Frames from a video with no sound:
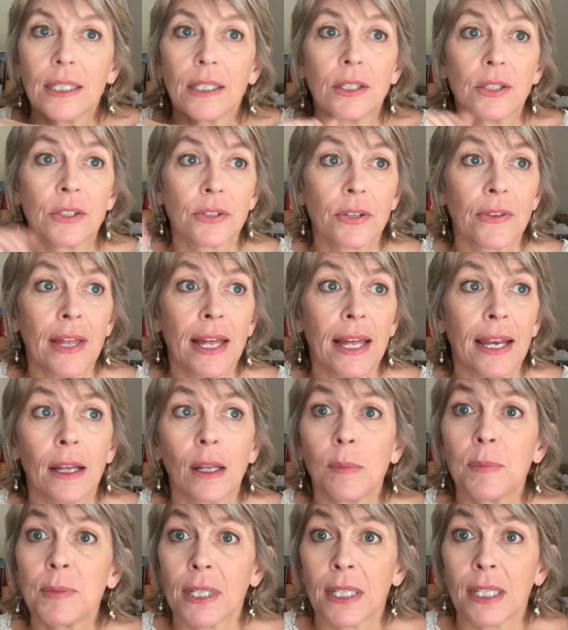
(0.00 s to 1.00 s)
So that
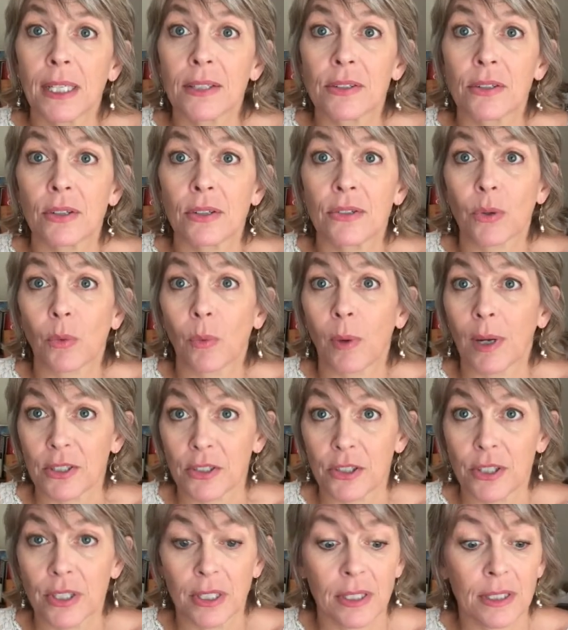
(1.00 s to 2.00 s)
helps answers
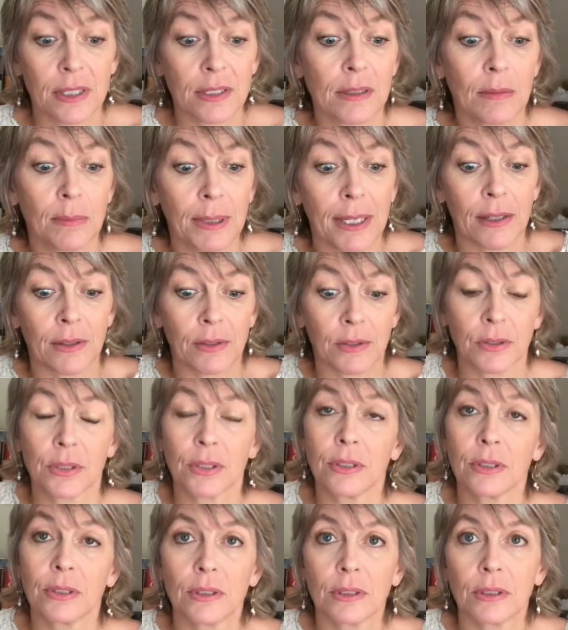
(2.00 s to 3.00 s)
questions about
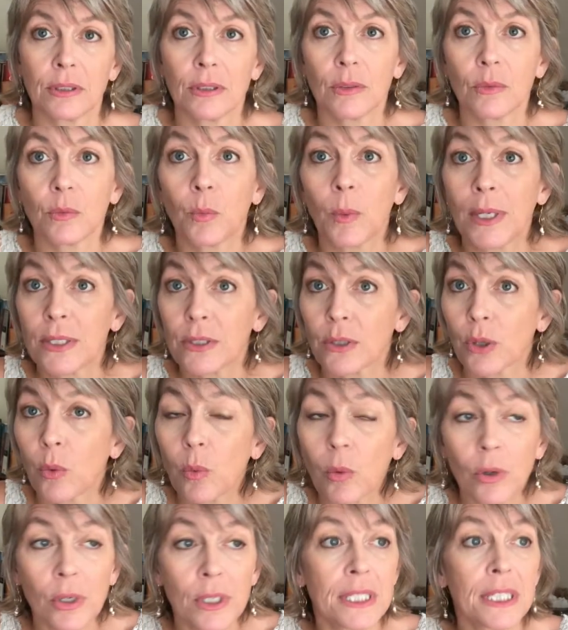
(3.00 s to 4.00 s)
when to
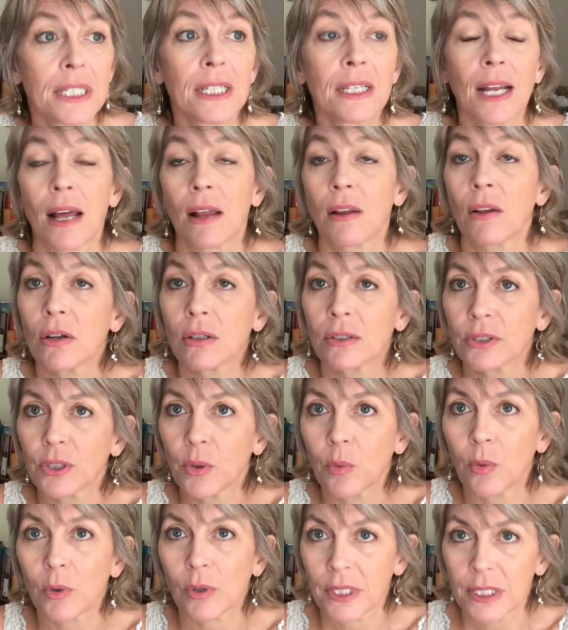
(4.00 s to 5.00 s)
quarantine, how long to
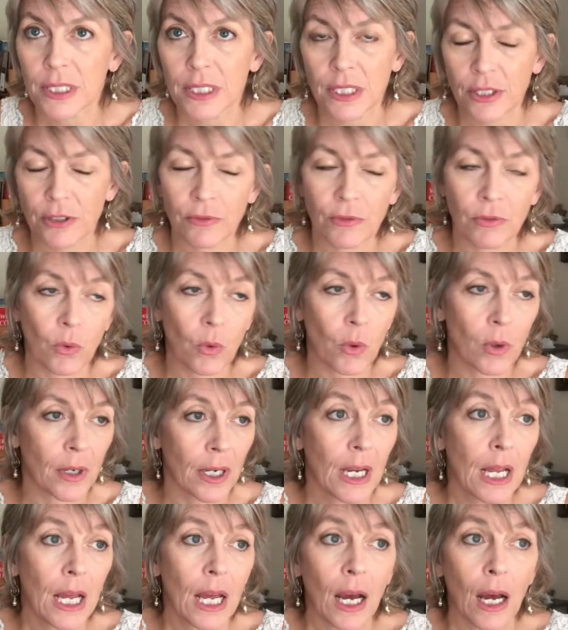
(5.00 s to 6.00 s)
quarantine for,
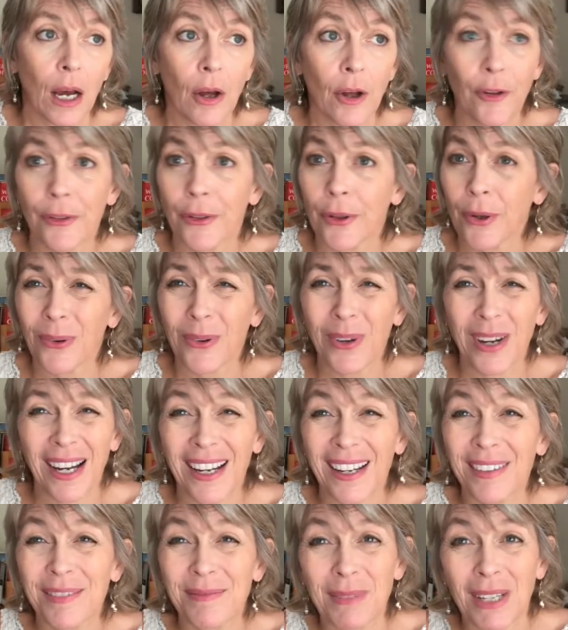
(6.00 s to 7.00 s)
although
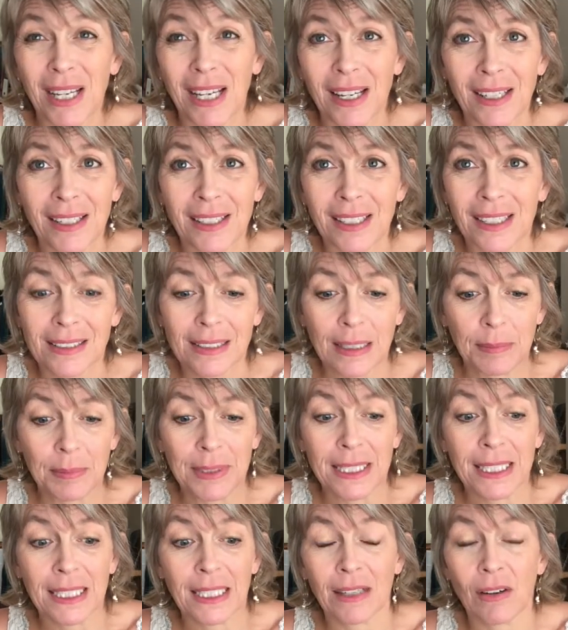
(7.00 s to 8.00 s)
I'm not
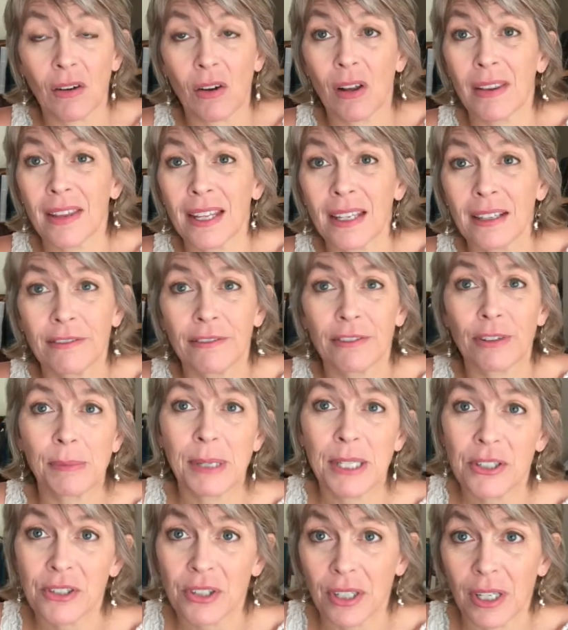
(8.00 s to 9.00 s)
accepting all that
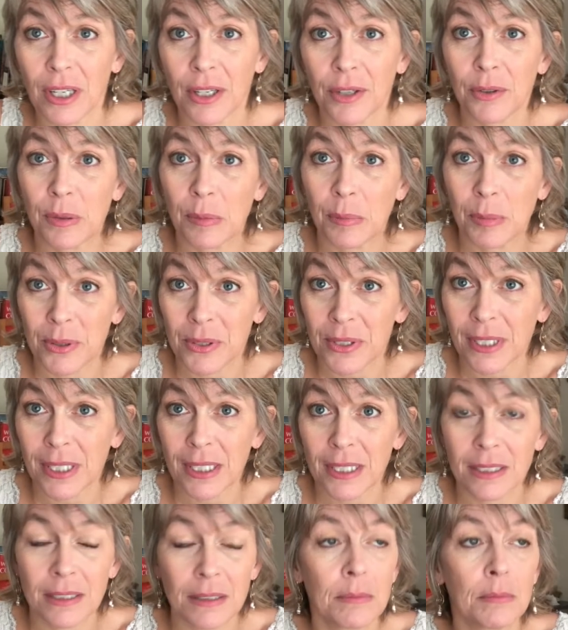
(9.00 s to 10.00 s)
information
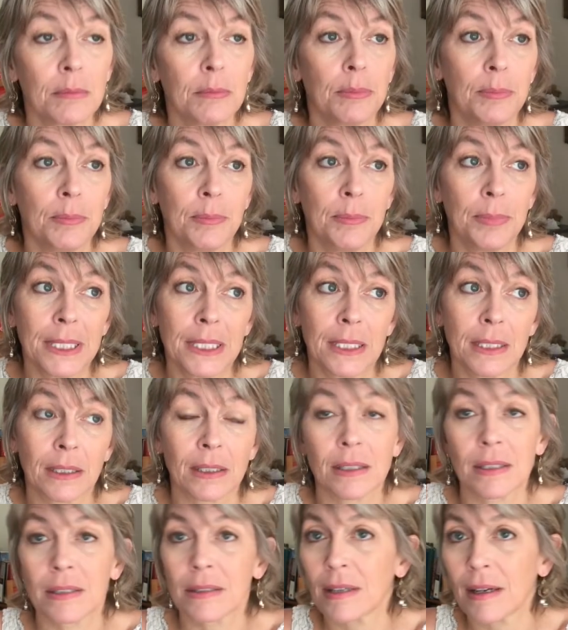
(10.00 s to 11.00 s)
100%
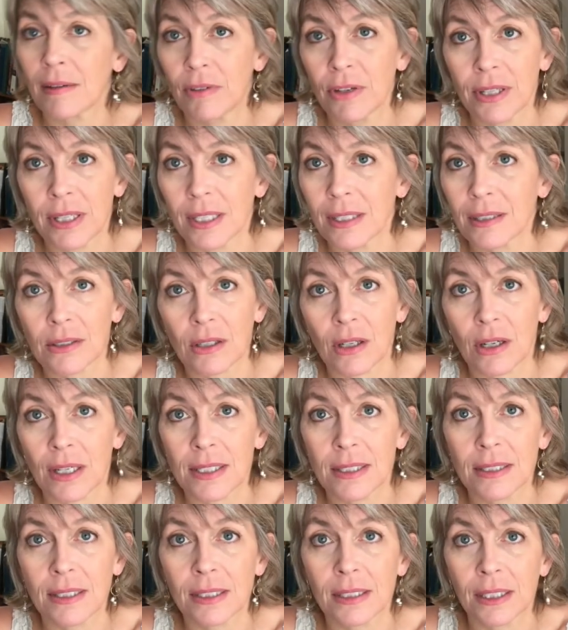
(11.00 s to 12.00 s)
because everything's
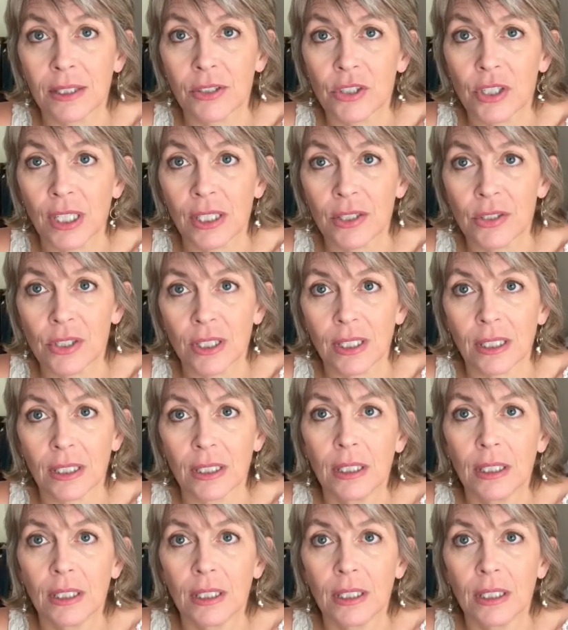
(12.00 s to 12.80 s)
constantly changing.